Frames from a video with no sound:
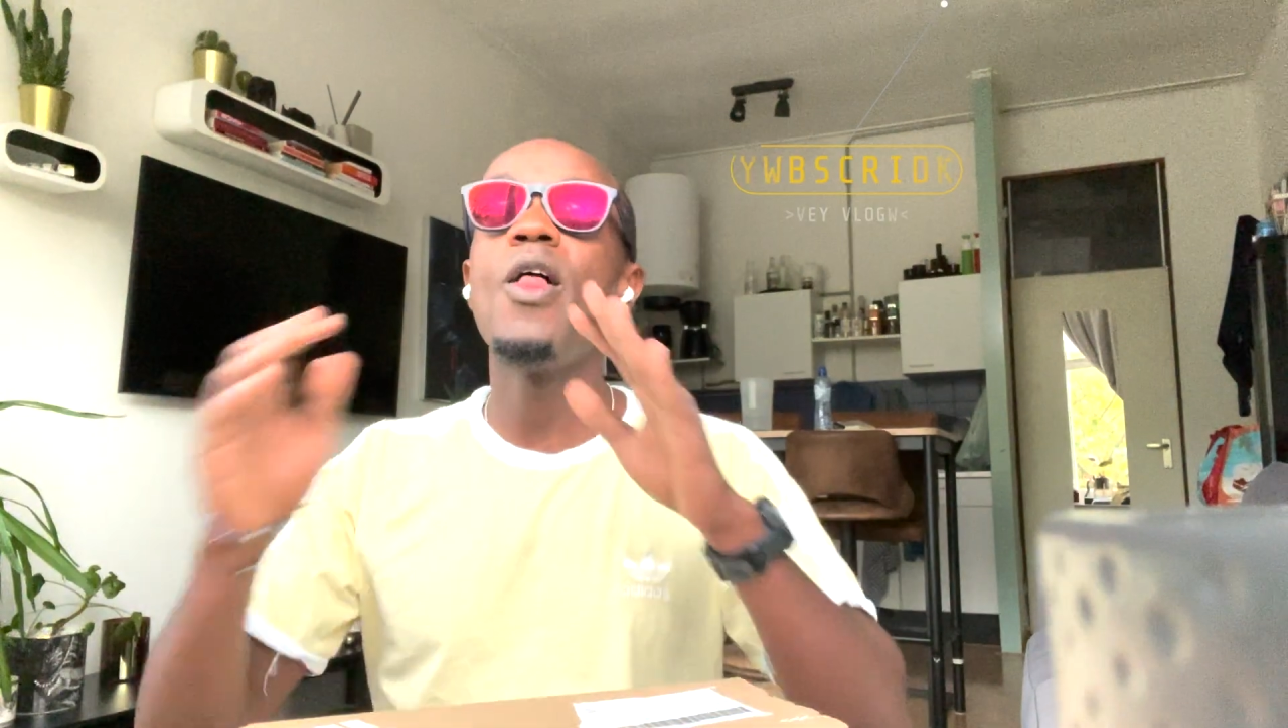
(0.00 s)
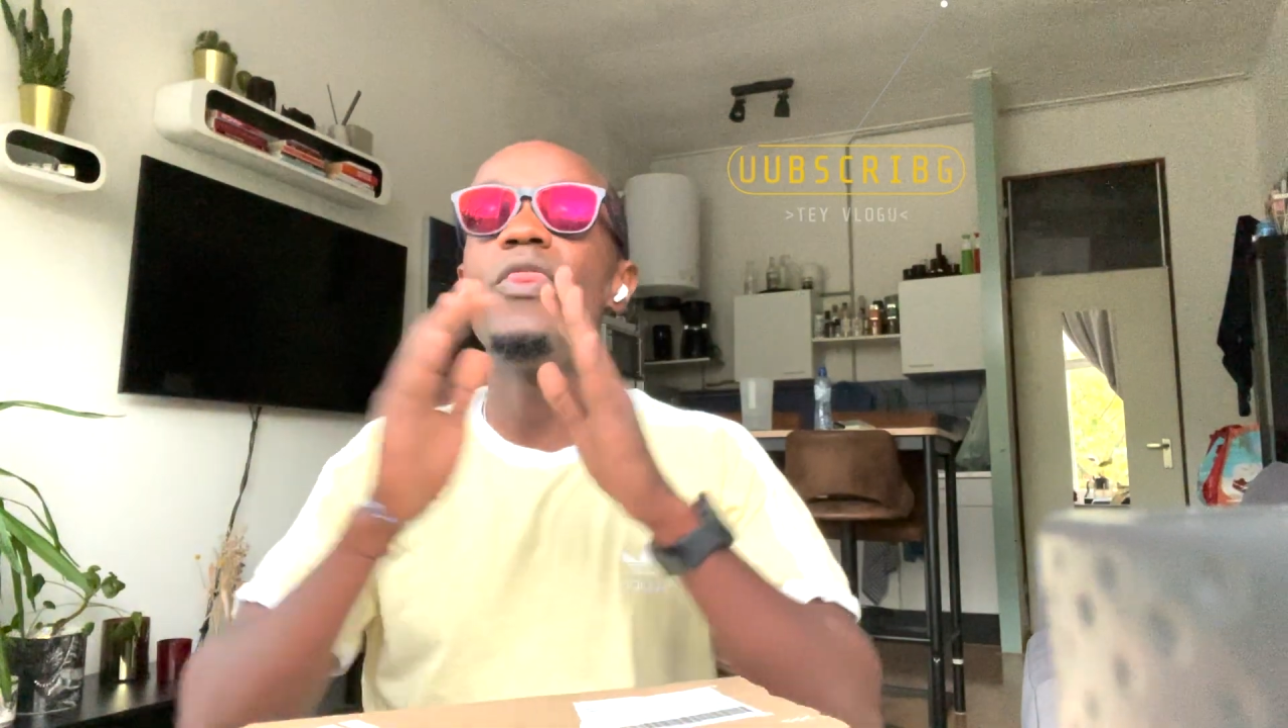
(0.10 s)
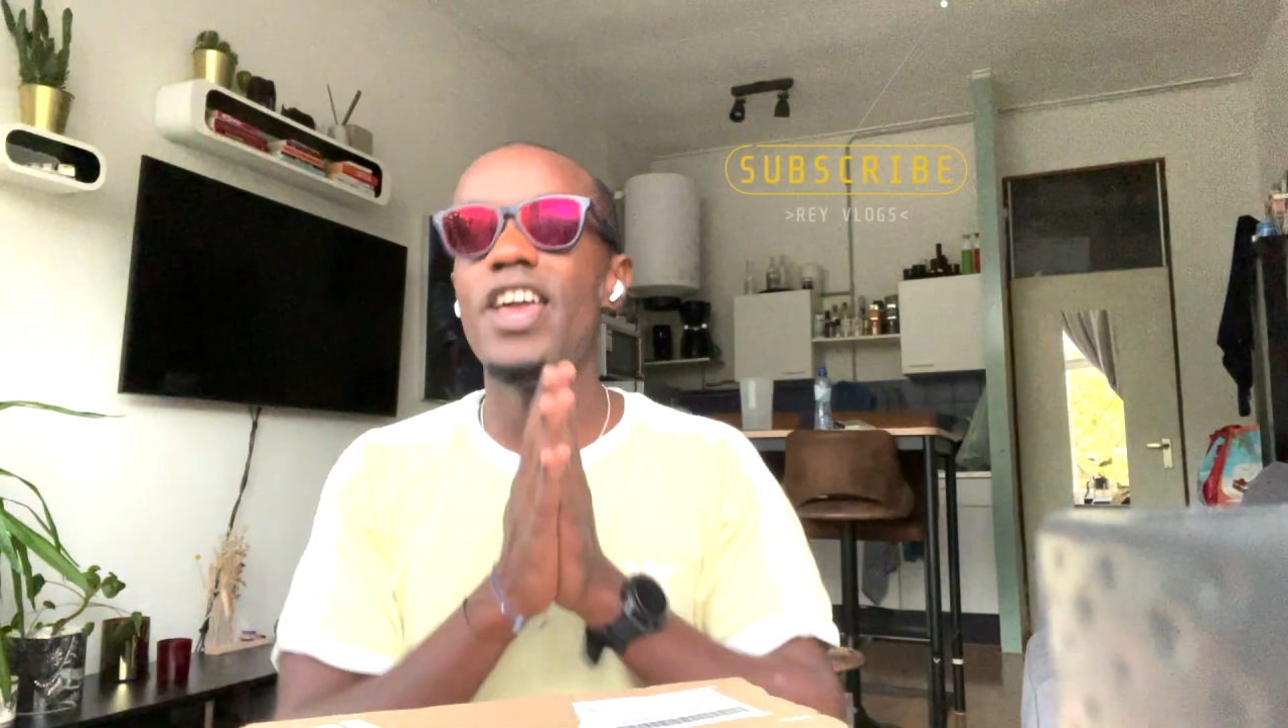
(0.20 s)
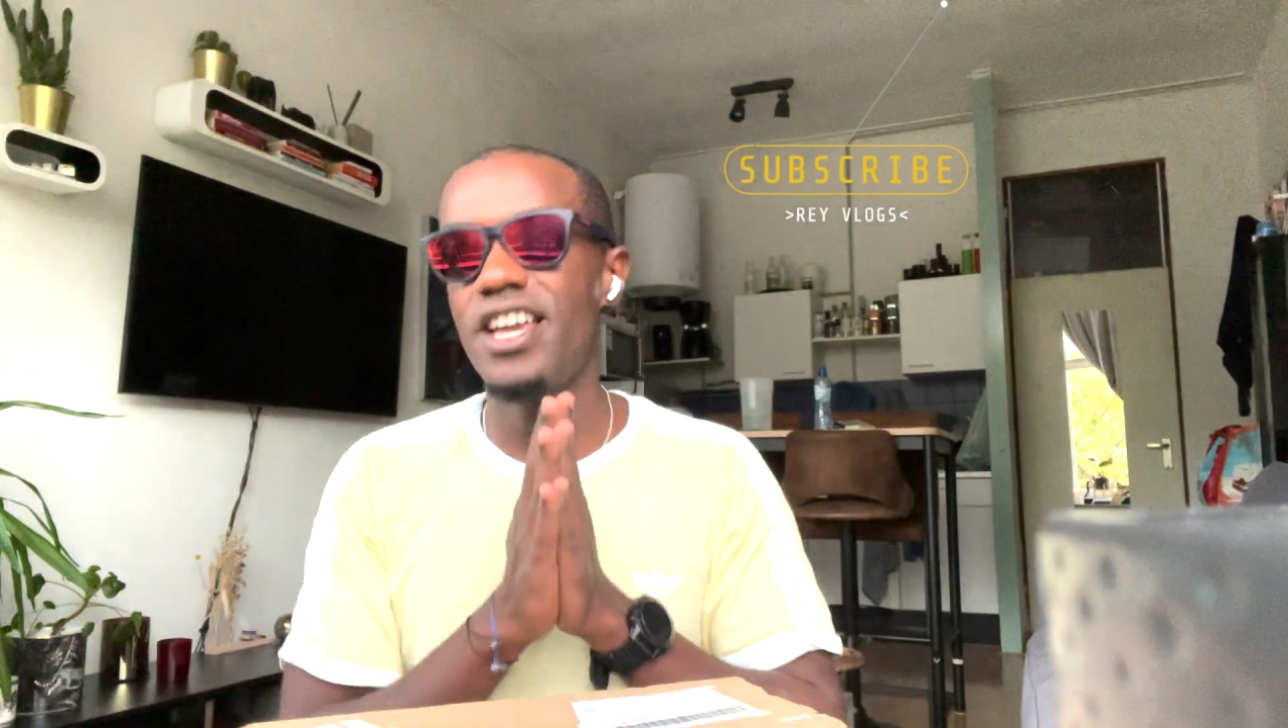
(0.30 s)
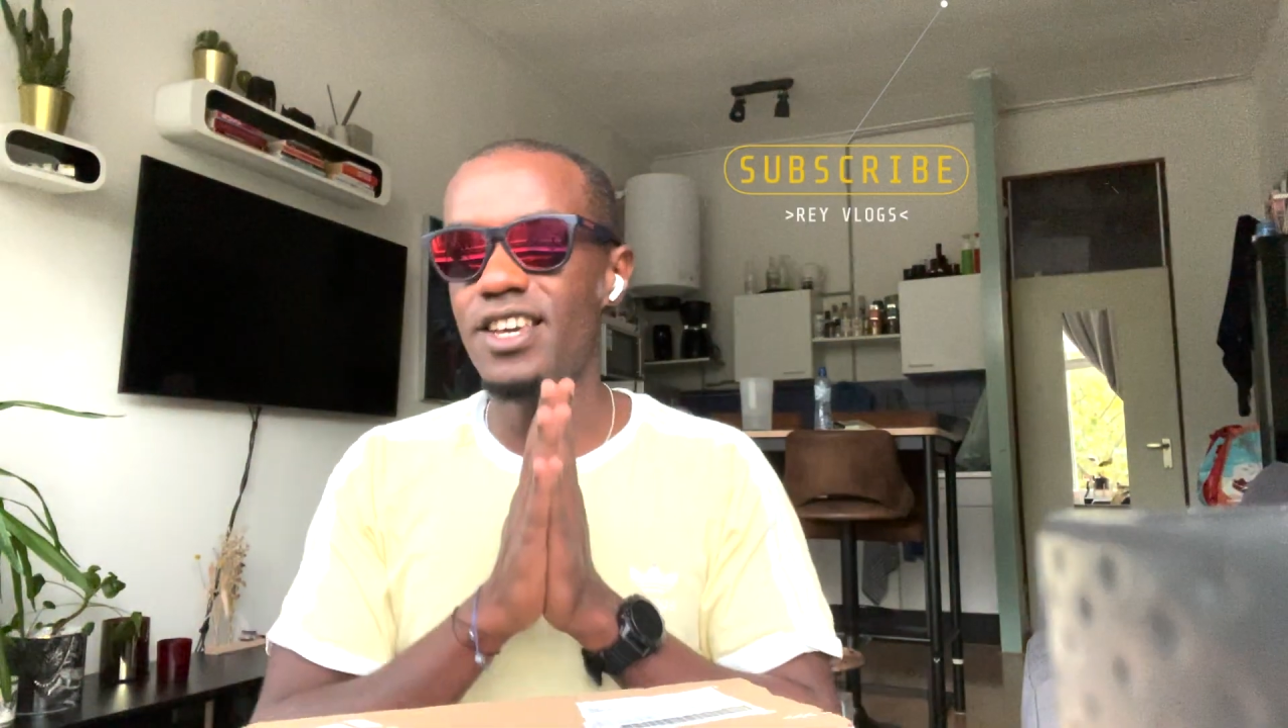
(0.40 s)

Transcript: Thank